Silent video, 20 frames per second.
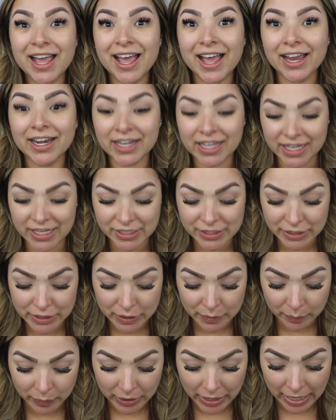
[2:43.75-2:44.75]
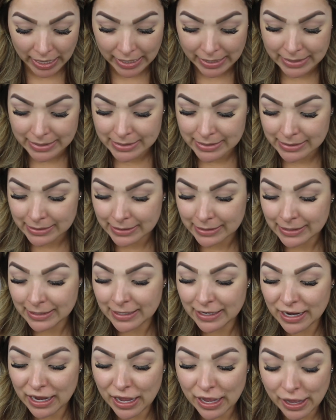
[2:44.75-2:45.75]
and easy to blend.
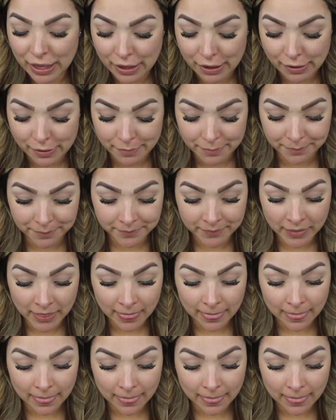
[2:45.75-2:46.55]
And